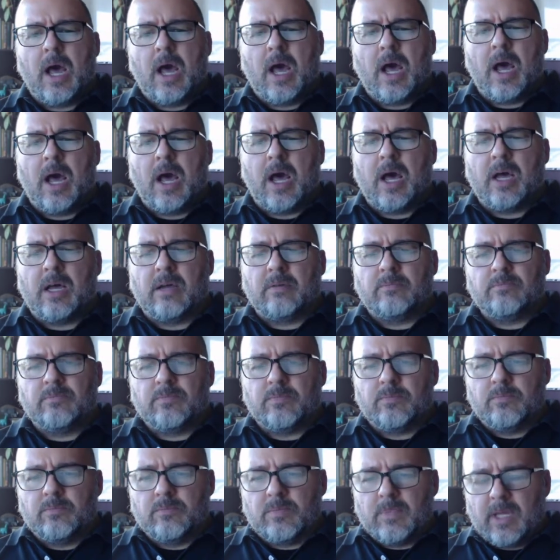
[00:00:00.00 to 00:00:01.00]

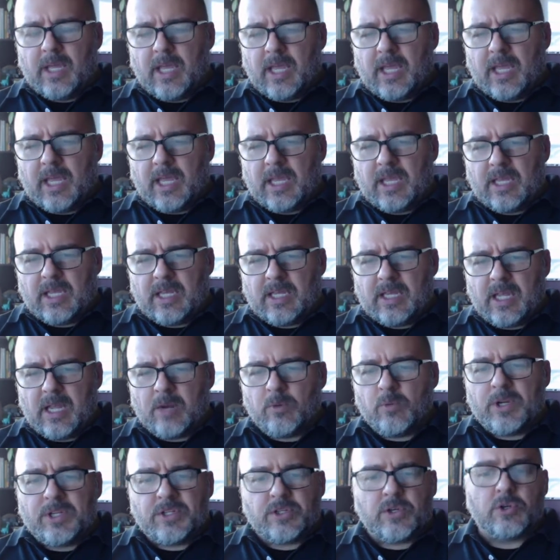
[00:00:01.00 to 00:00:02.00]
a
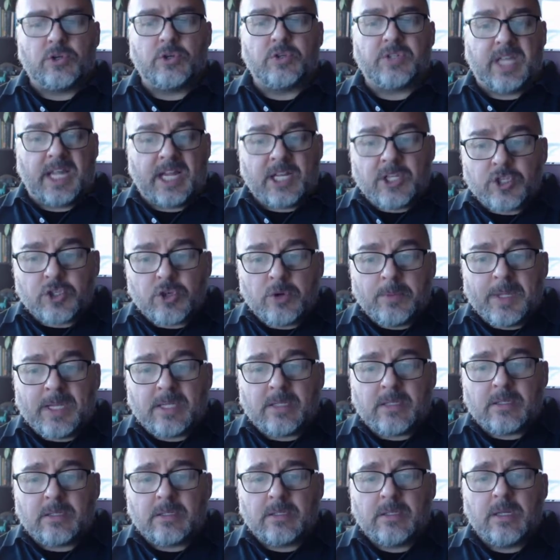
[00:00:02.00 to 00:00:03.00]
researcher's
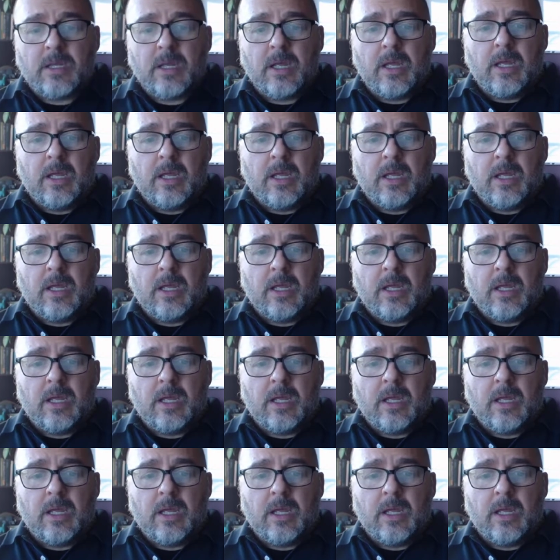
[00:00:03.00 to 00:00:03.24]
instrument,